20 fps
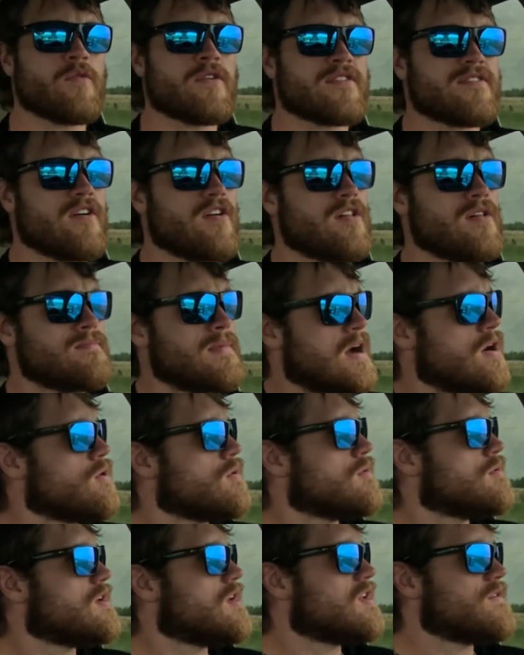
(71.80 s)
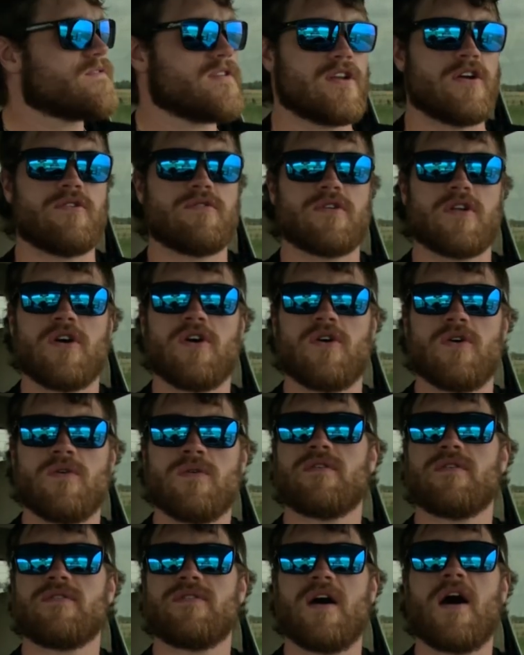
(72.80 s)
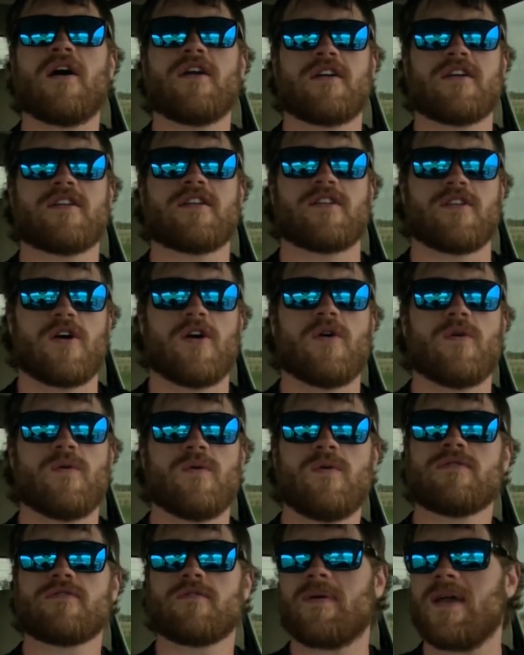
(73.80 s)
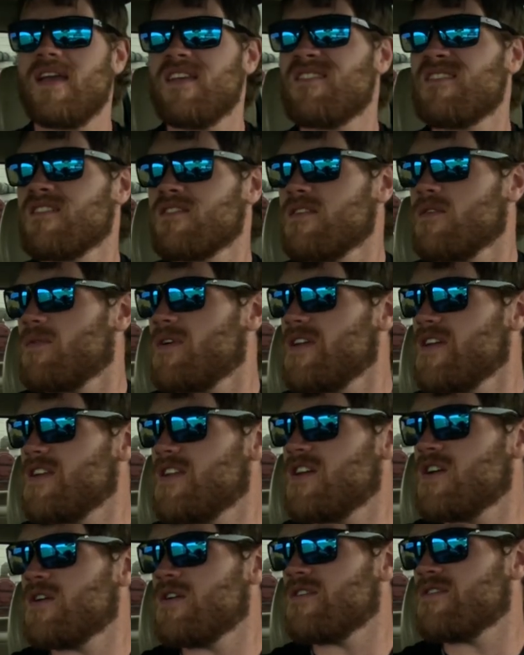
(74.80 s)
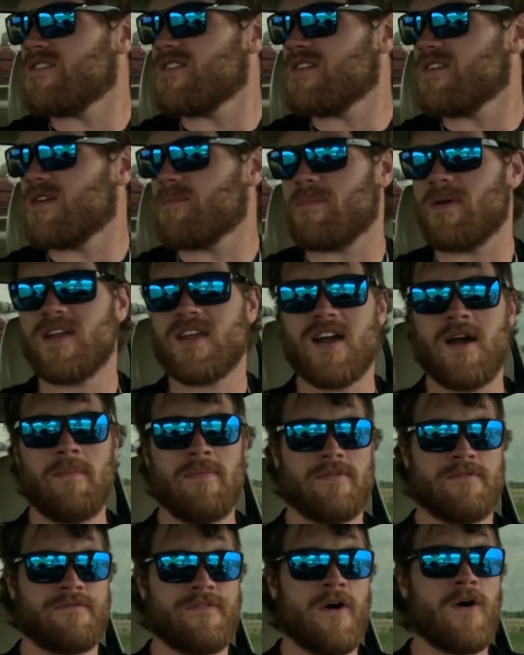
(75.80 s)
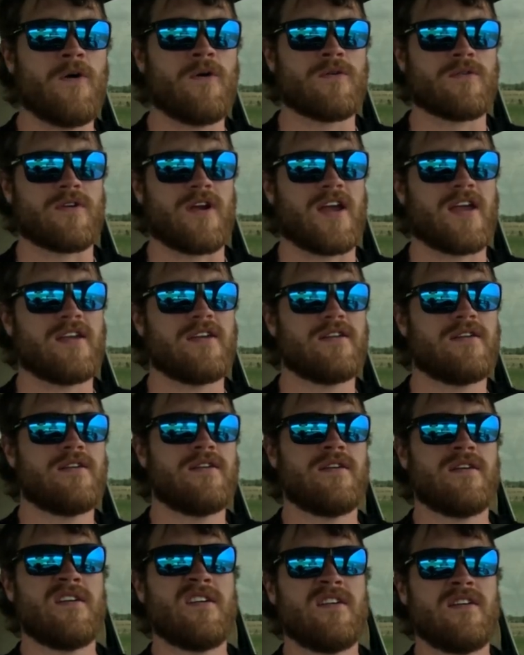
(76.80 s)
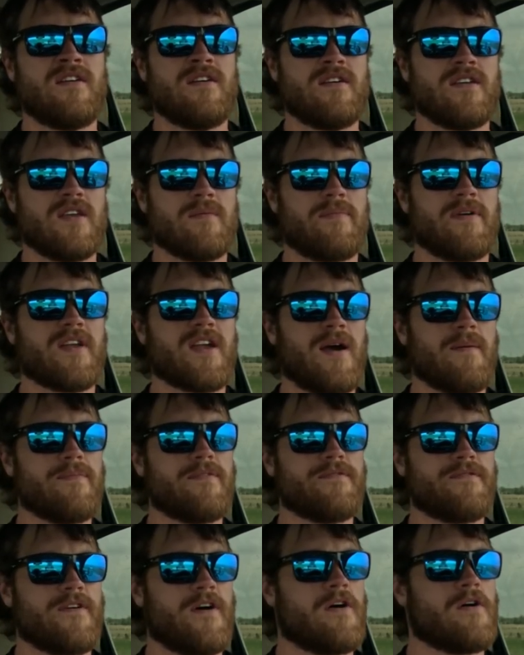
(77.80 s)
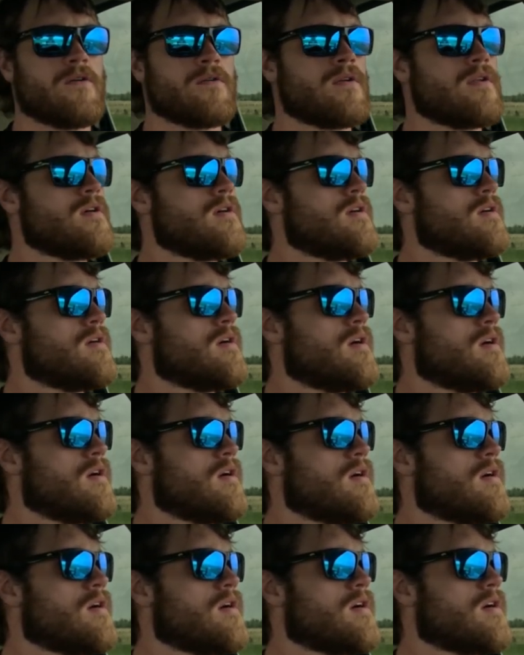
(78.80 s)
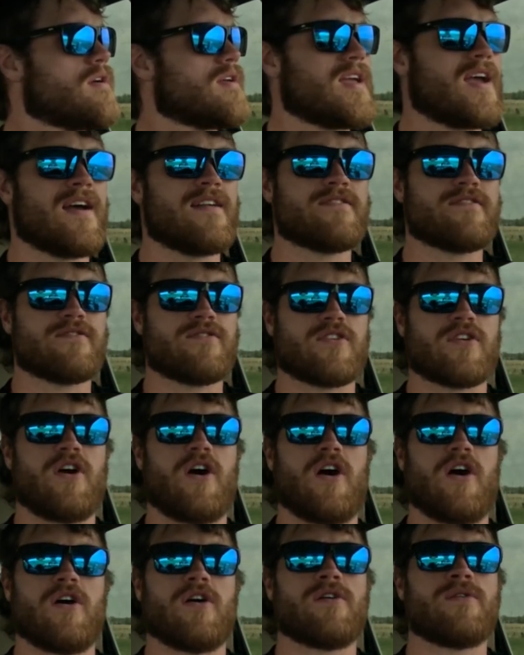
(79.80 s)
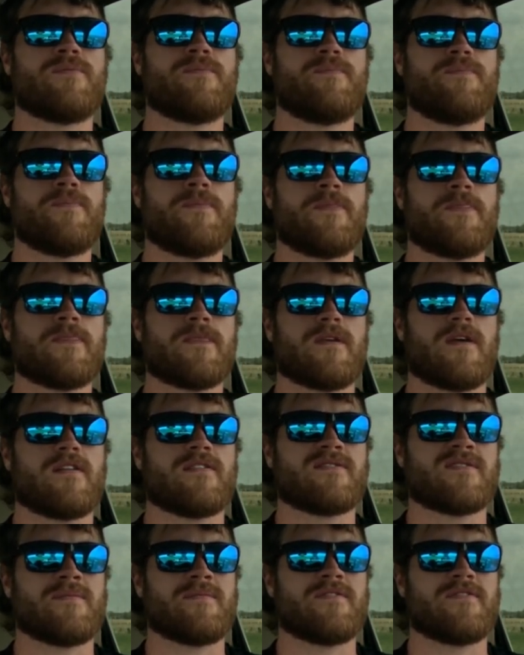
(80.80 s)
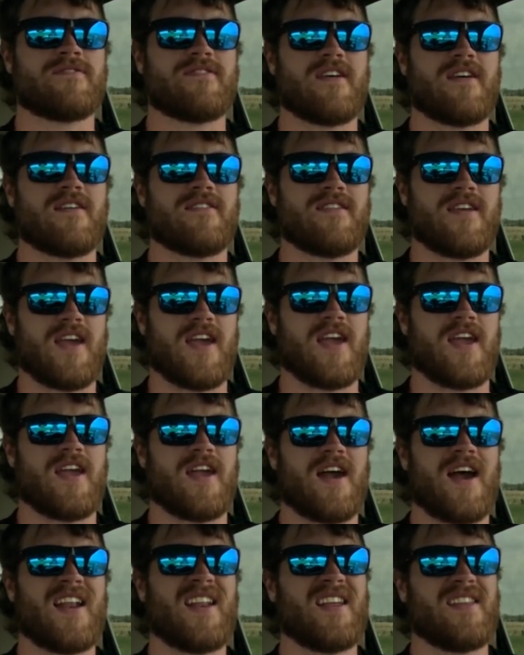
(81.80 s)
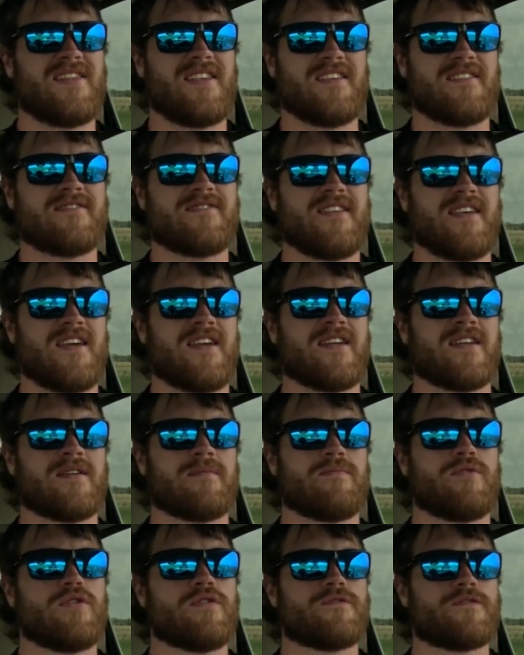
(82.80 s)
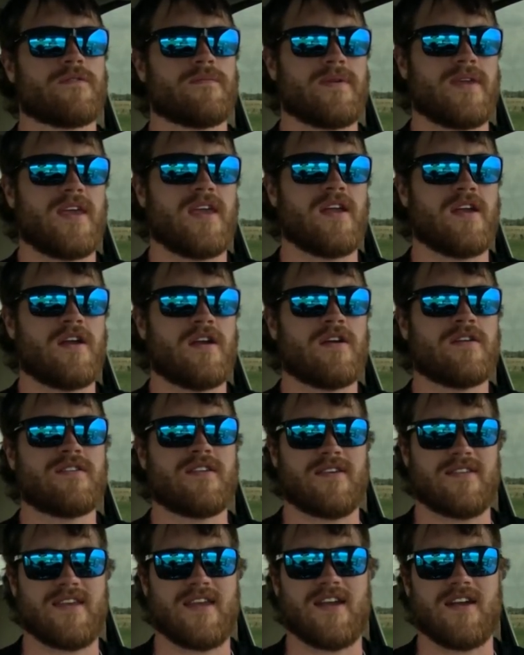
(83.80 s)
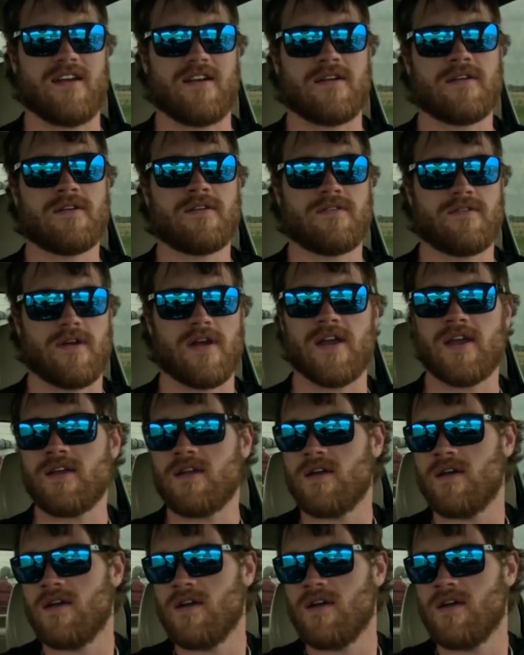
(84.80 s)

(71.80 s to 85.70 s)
what it's all about. And if you don't know, now you're gonna know. So basically what you do is you pick up the phone, right? You pick up the phone, you answer the call, and someone says, hey, I need this thing moved from here to there, right?